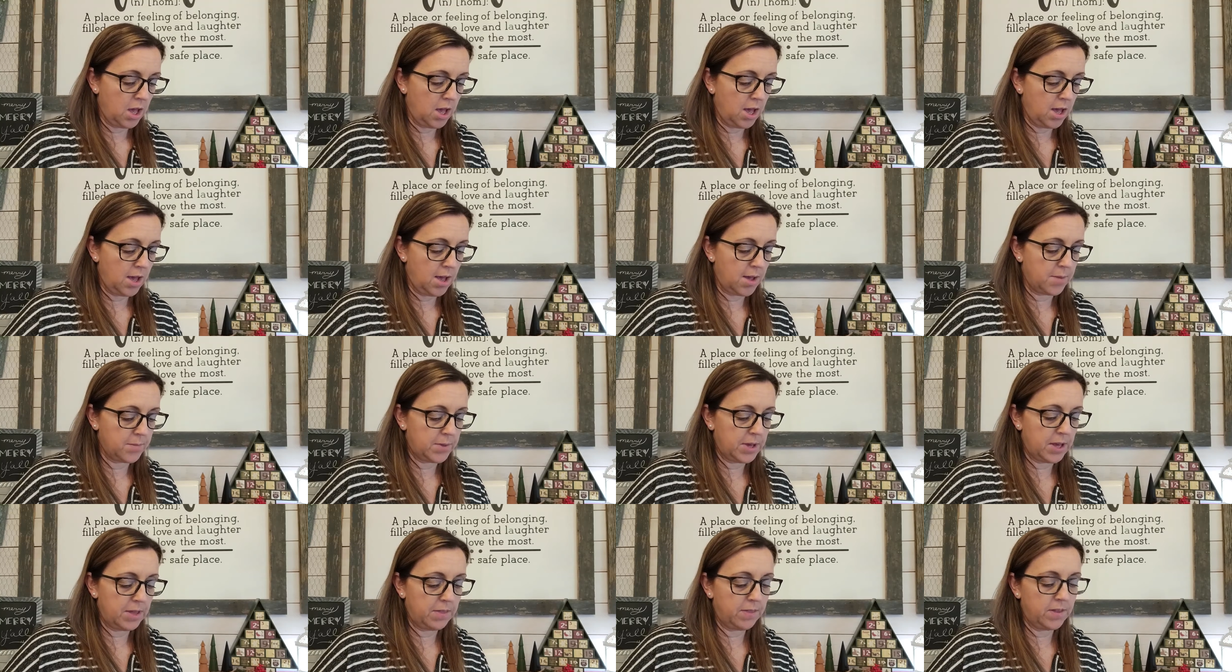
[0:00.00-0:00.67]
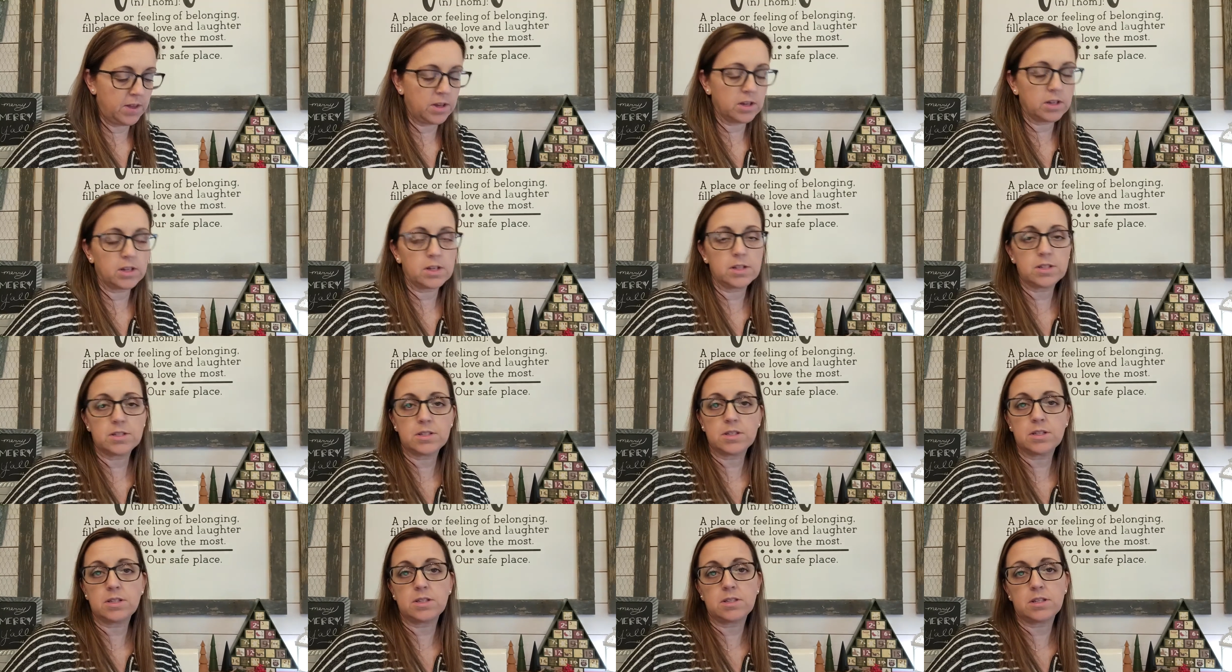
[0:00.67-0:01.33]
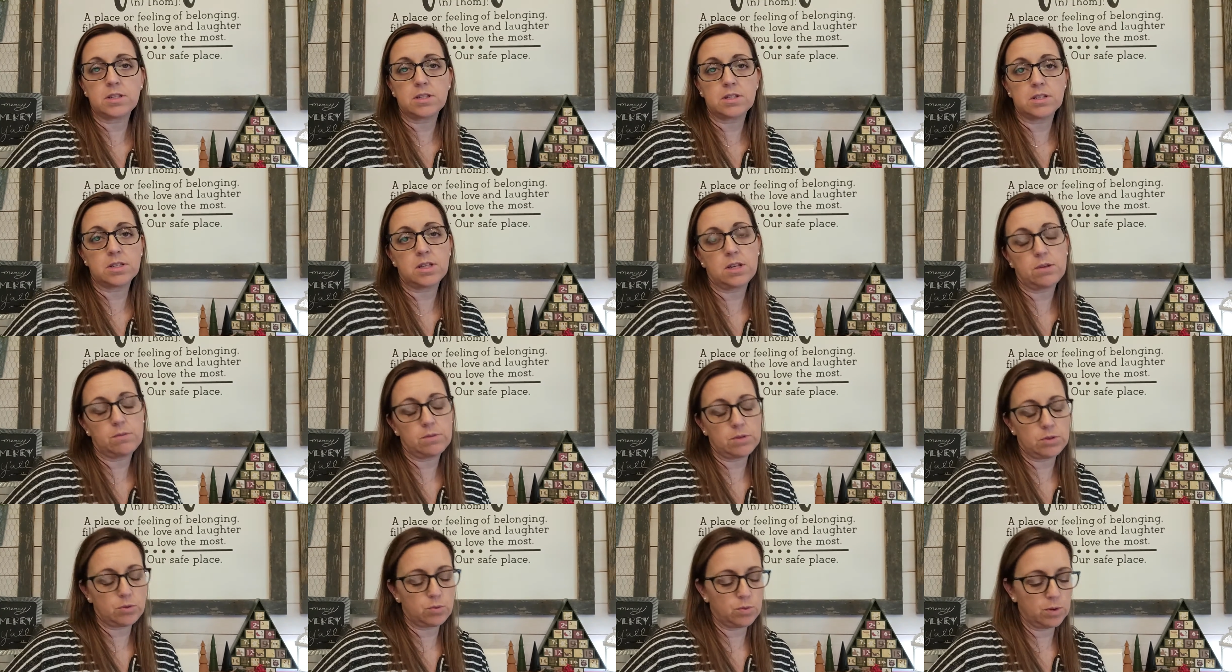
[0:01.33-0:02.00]
Um, and then
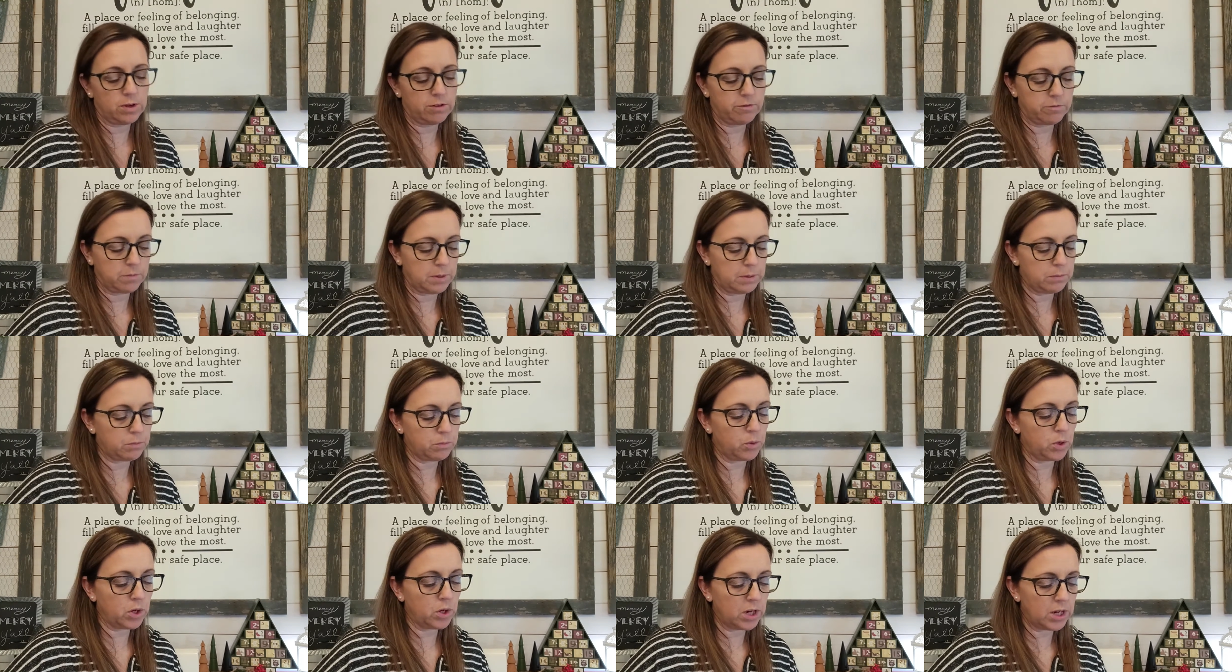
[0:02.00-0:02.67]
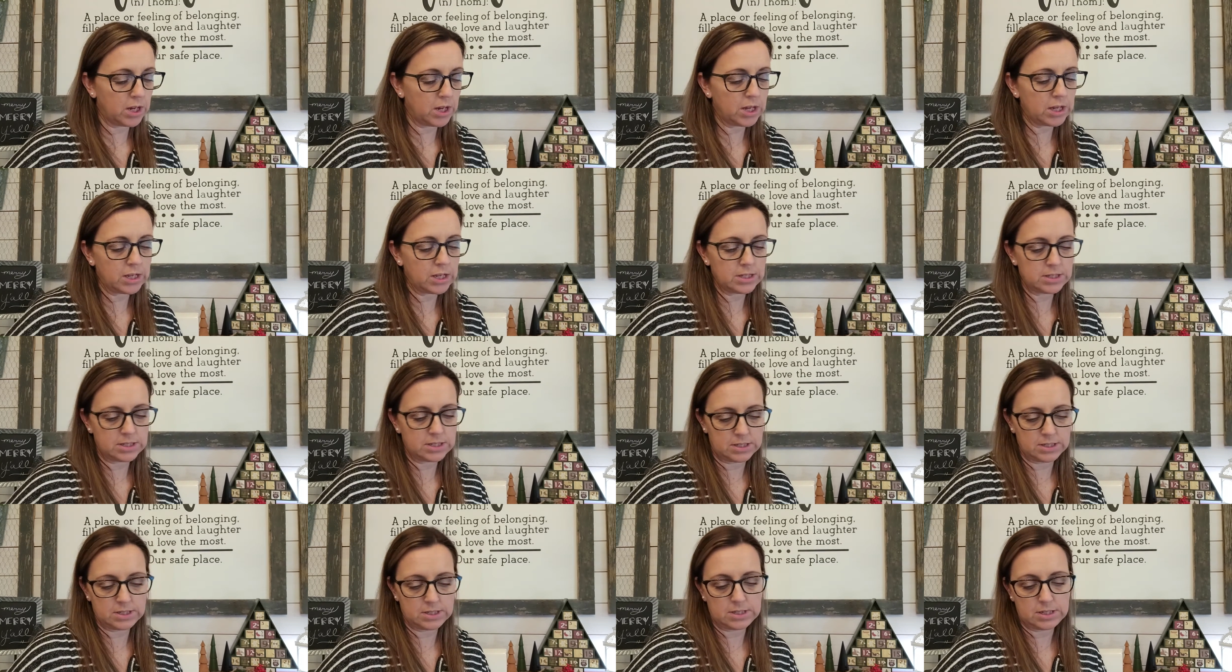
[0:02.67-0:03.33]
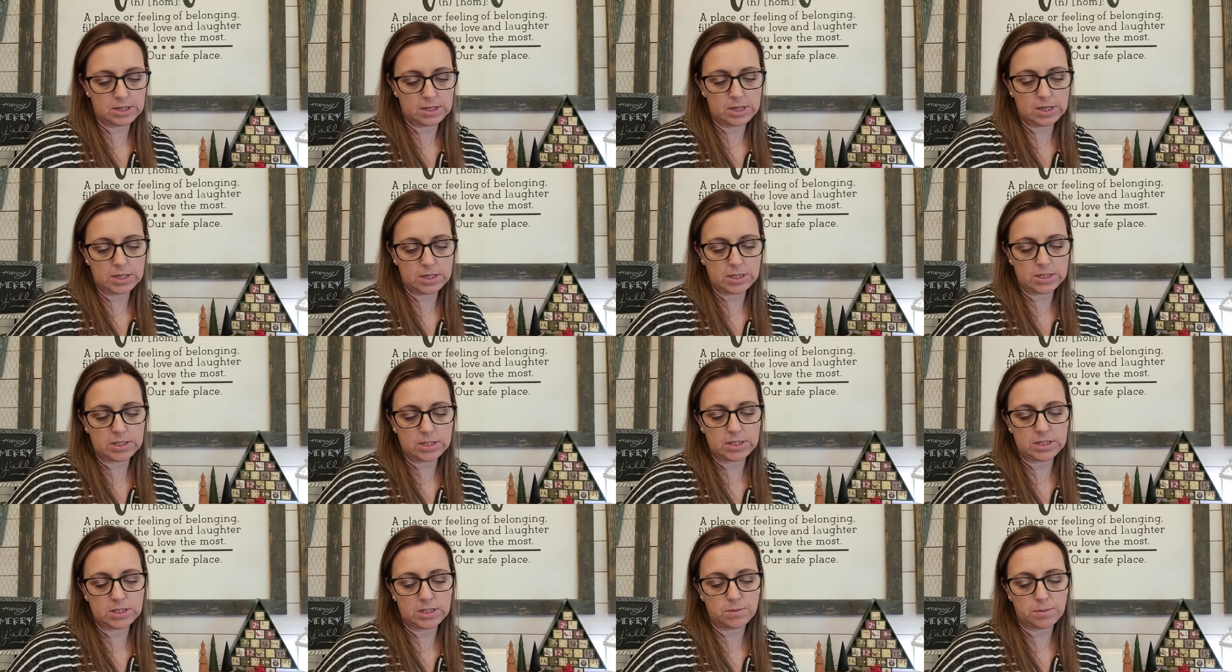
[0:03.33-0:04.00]
consistency, which we've been pretty consistent,
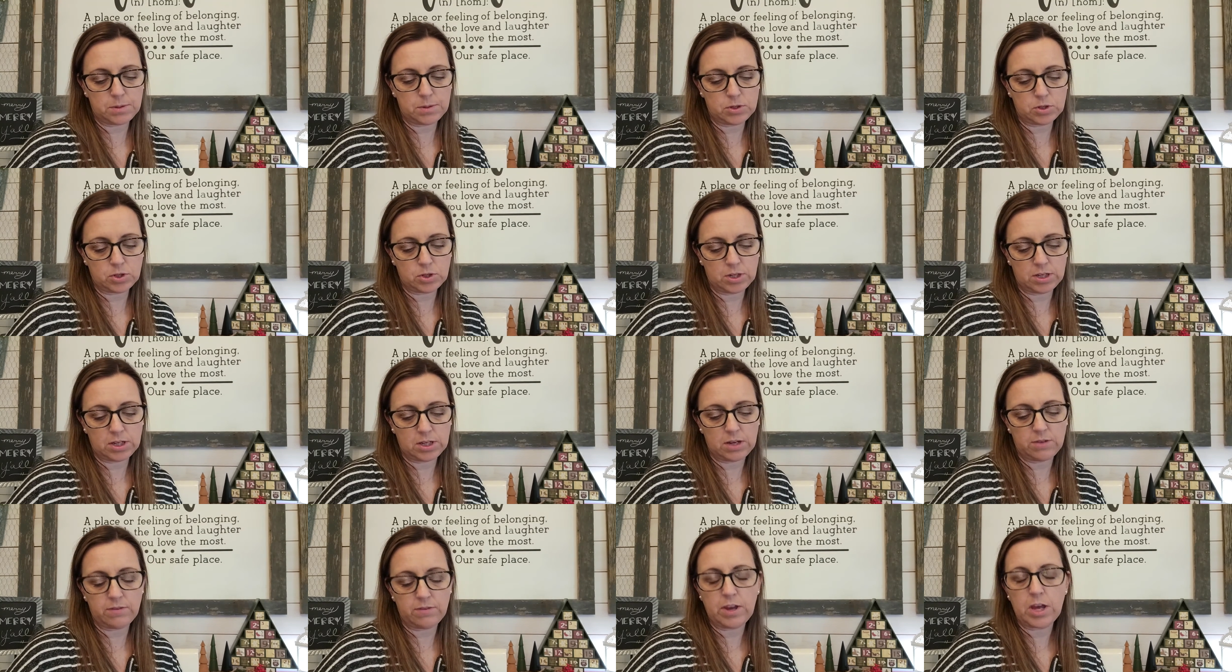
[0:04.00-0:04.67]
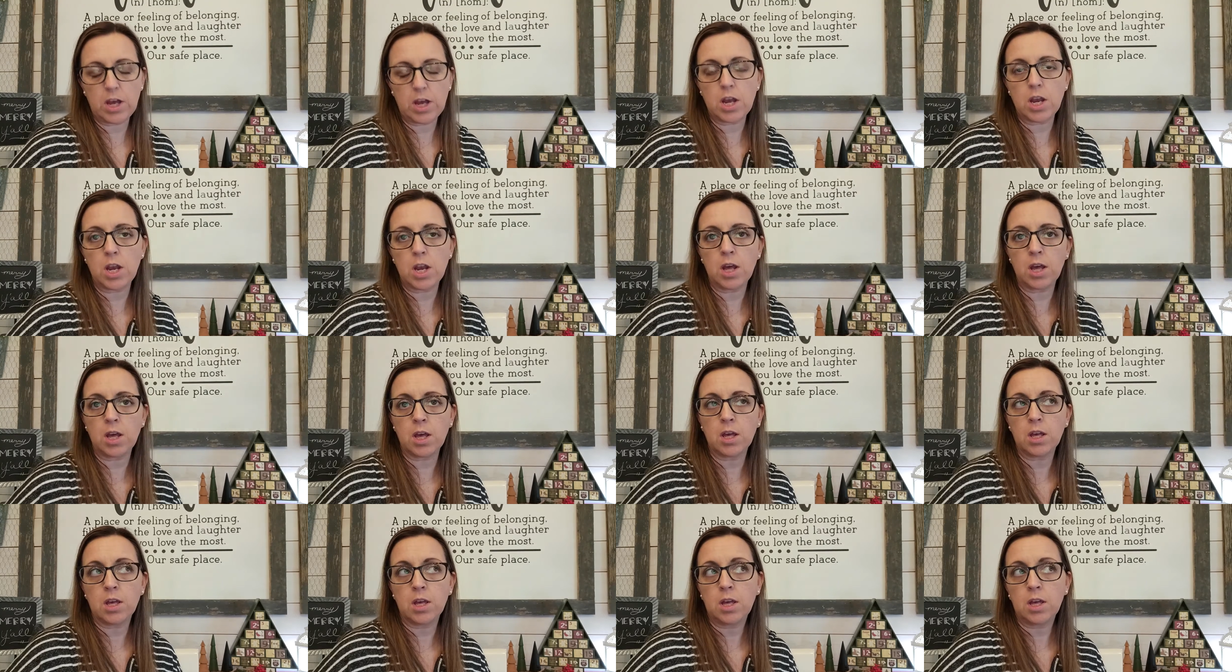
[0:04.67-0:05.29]
especially given